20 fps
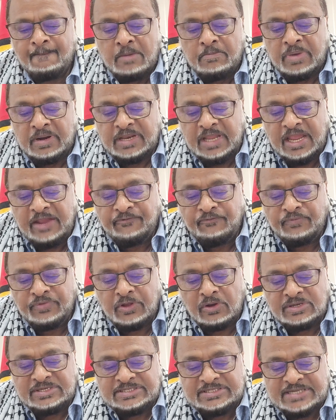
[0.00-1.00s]
But even
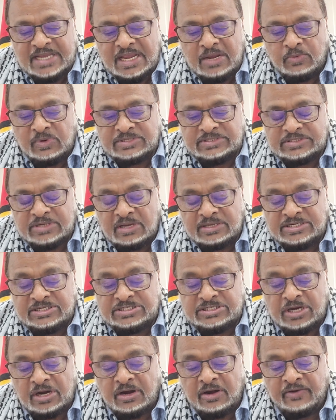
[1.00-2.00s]
though Singh was not
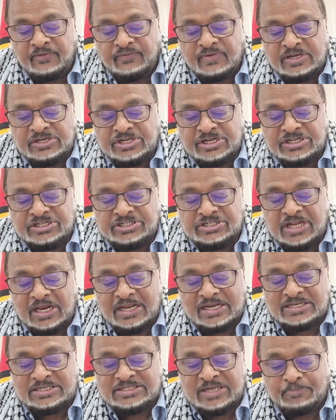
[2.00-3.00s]
served, she still
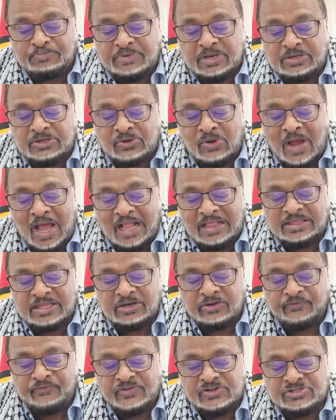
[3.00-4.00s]
accepted to halt
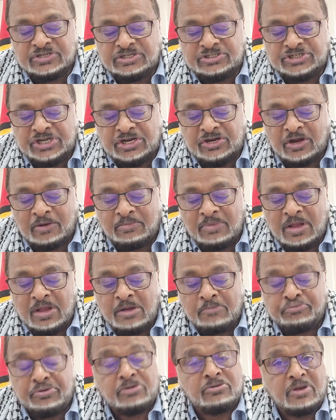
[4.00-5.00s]
an official GECOM
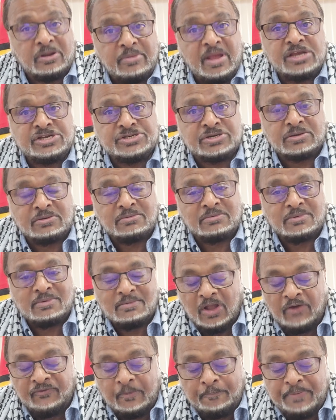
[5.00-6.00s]
proclamation
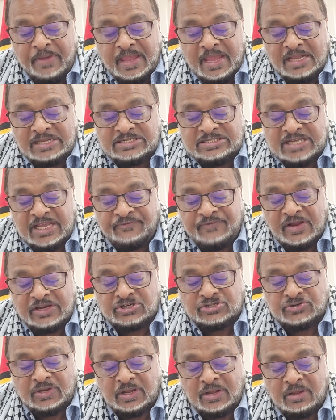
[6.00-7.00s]
of a PNC
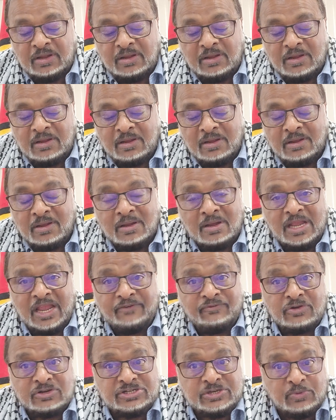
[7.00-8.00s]
victory,
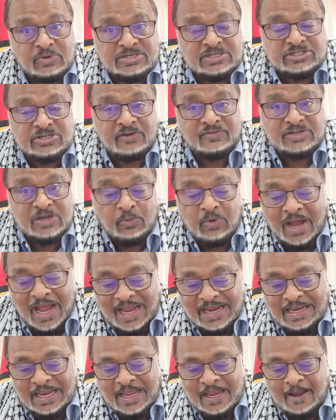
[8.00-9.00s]
even though she wasn't served, they were
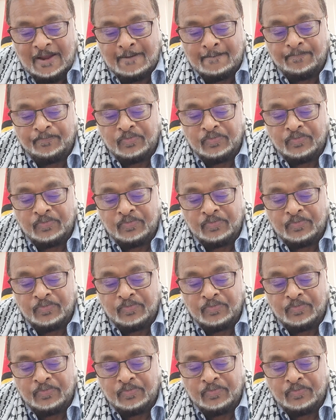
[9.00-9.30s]
hiding.